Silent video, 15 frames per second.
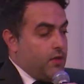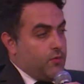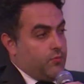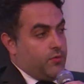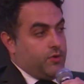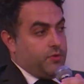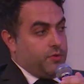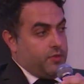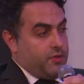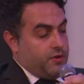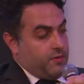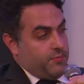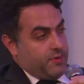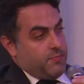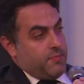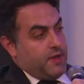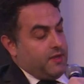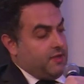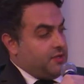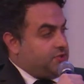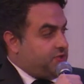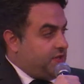Well, there have been
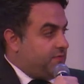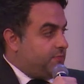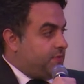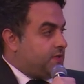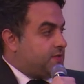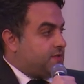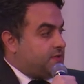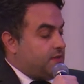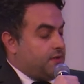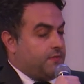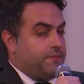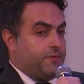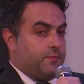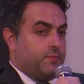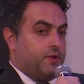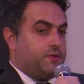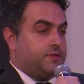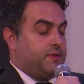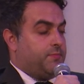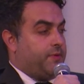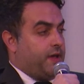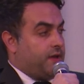many achievements for
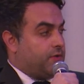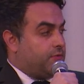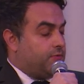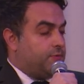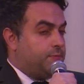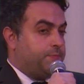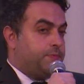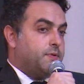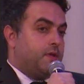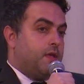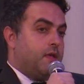Multibank Group,